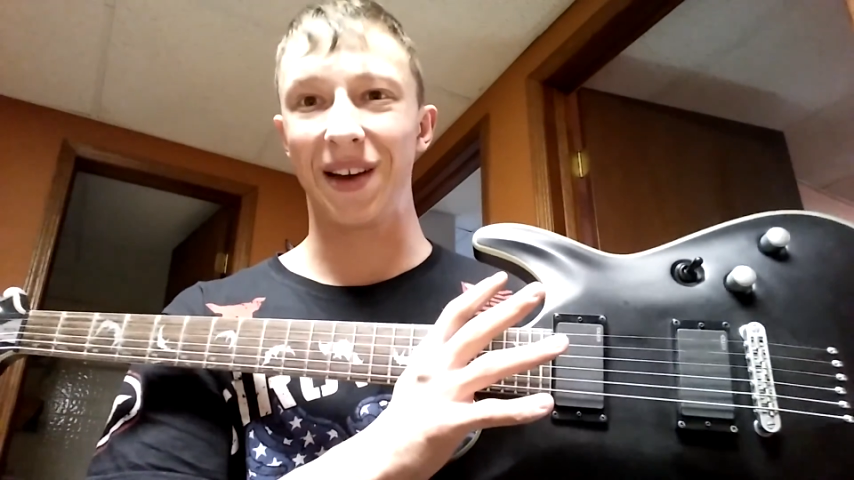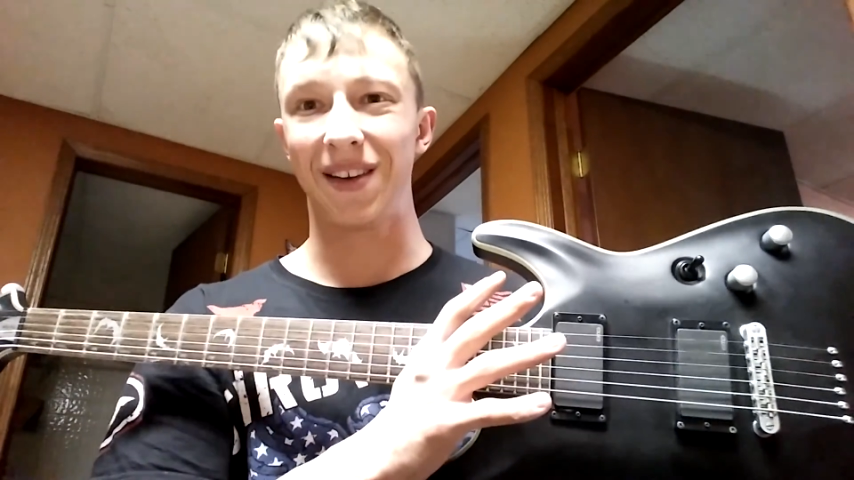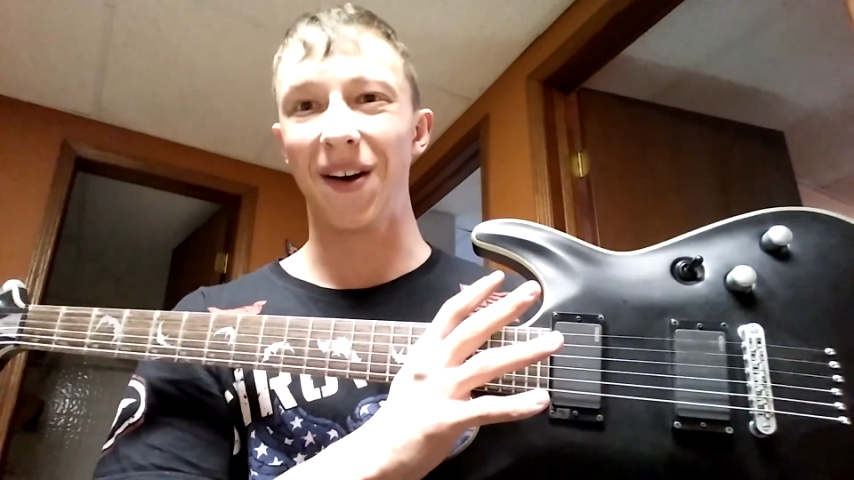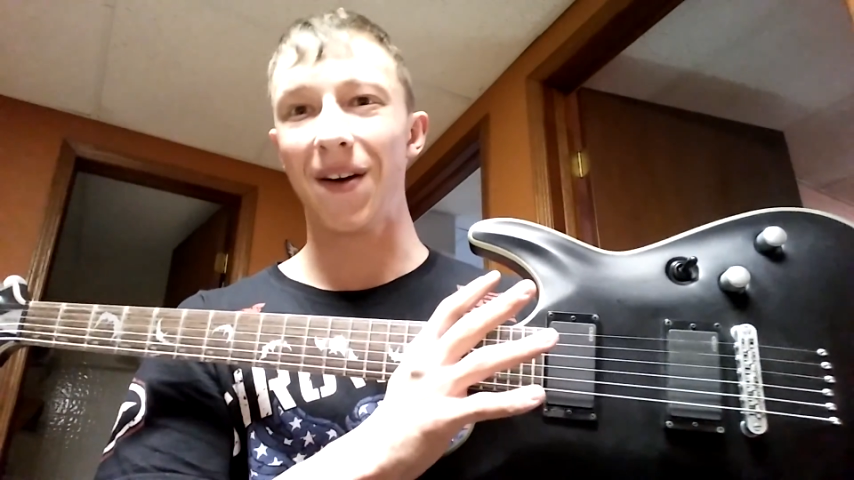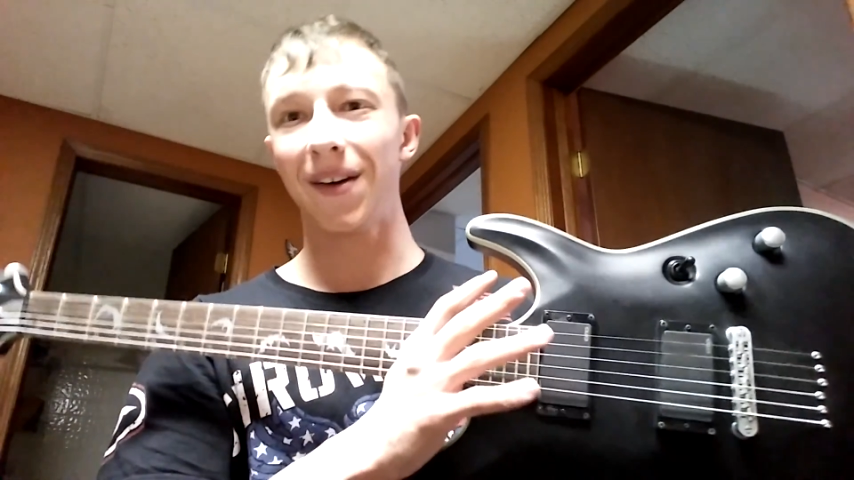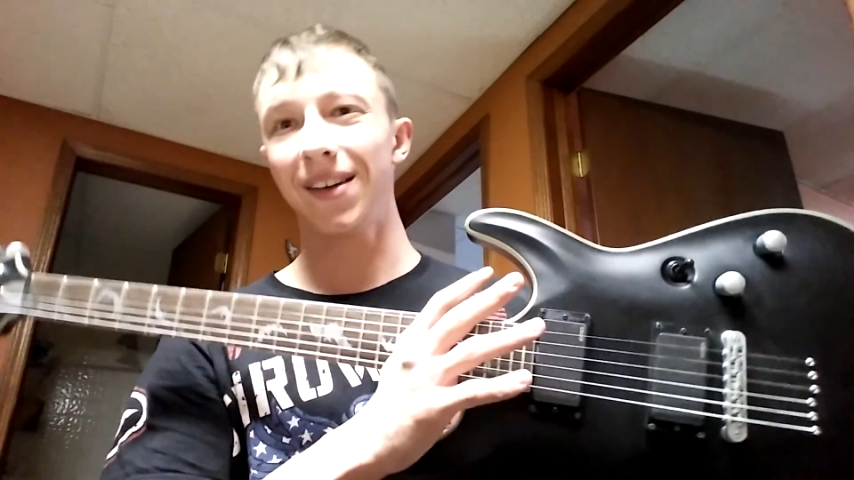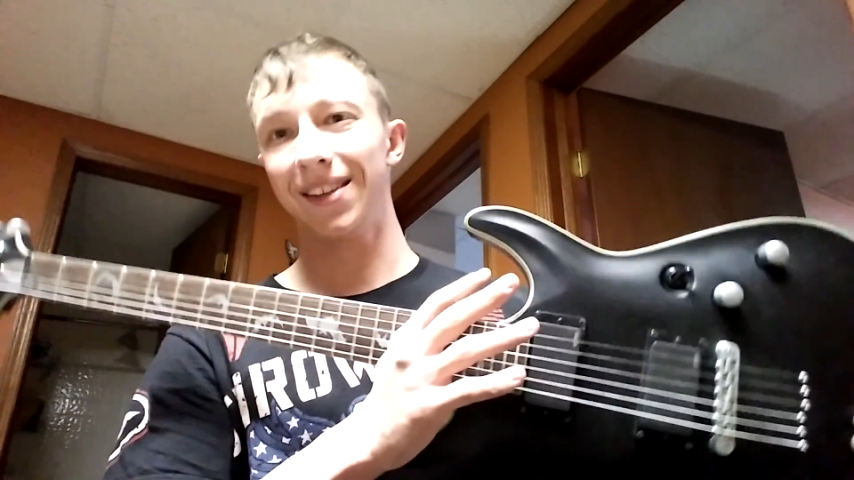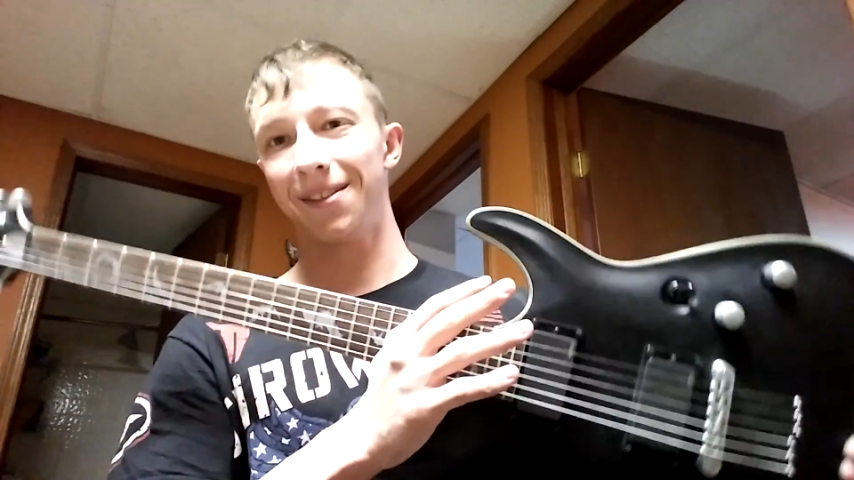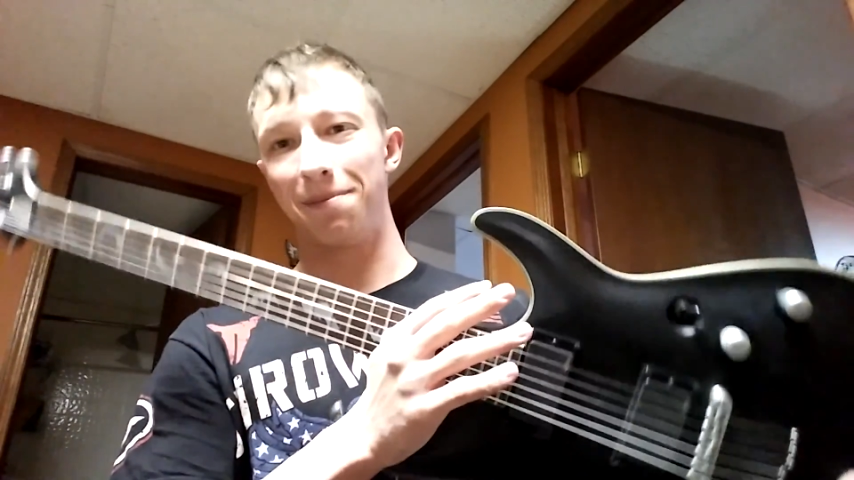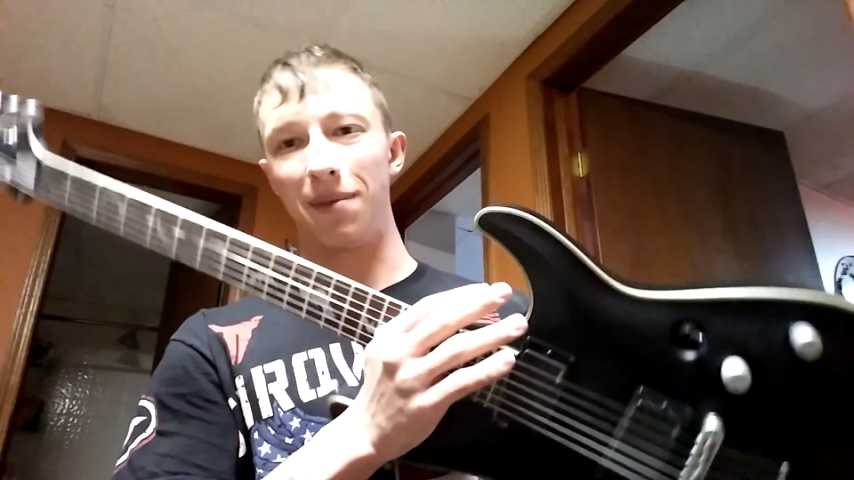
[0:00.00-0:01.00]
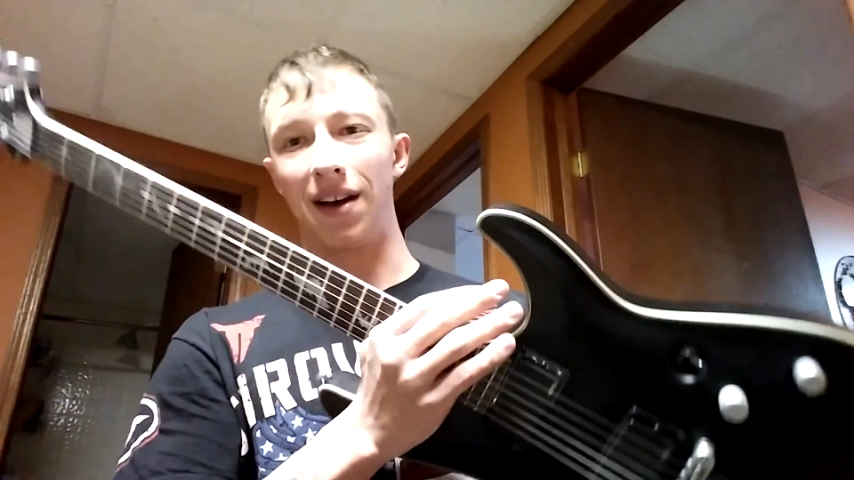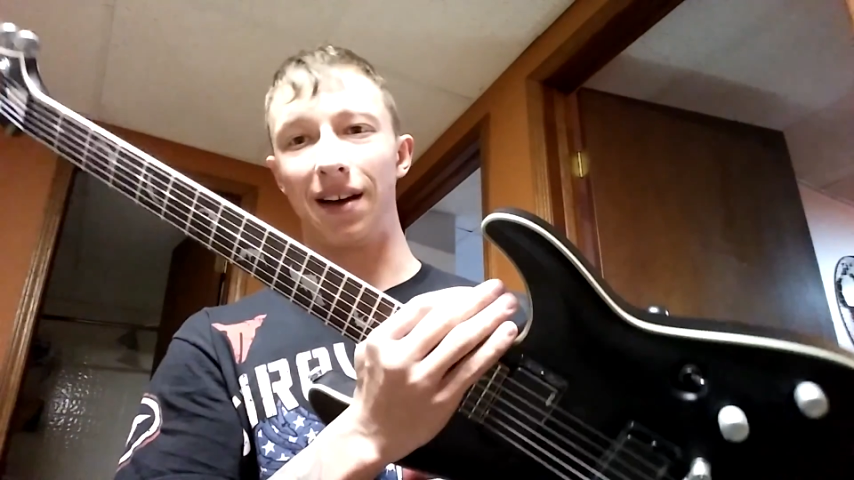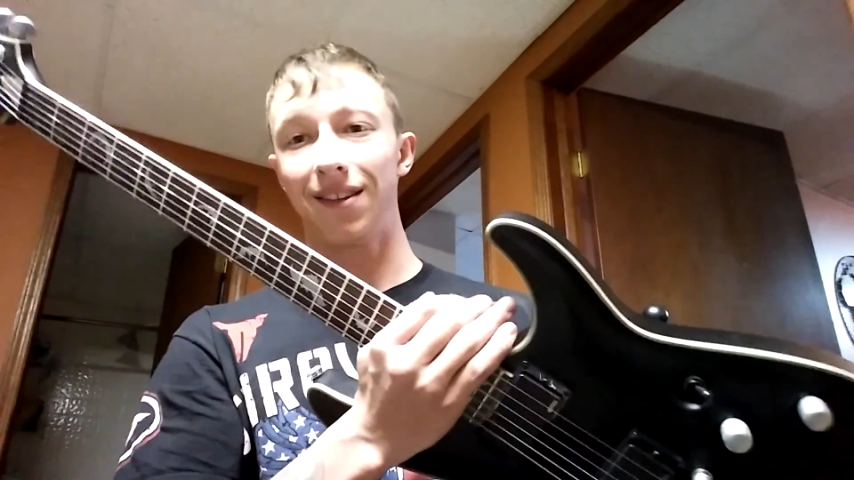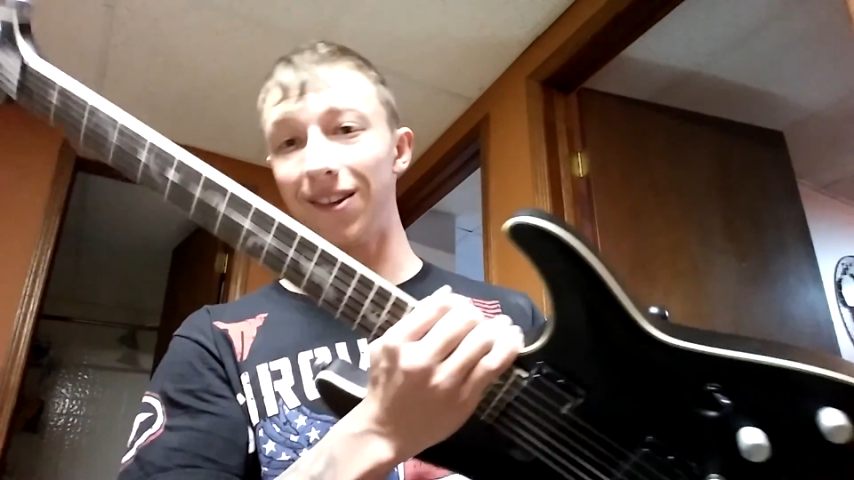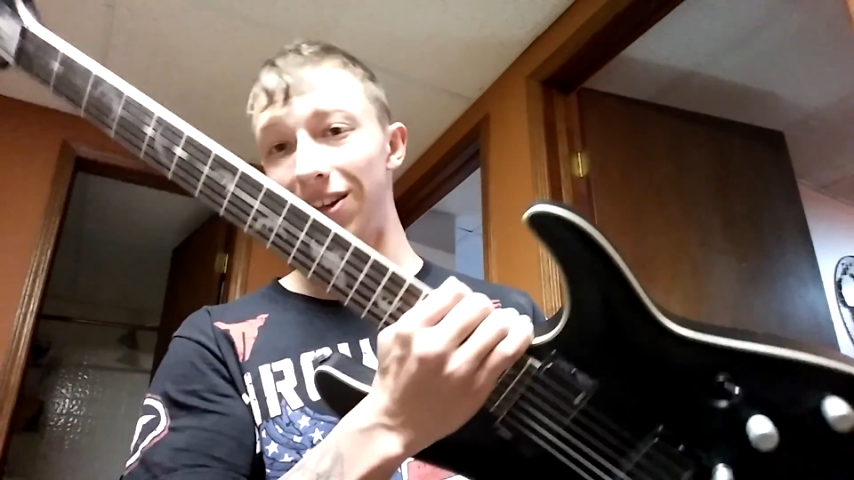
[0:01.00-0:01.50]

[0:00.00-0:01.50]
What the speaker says: guitar. It's a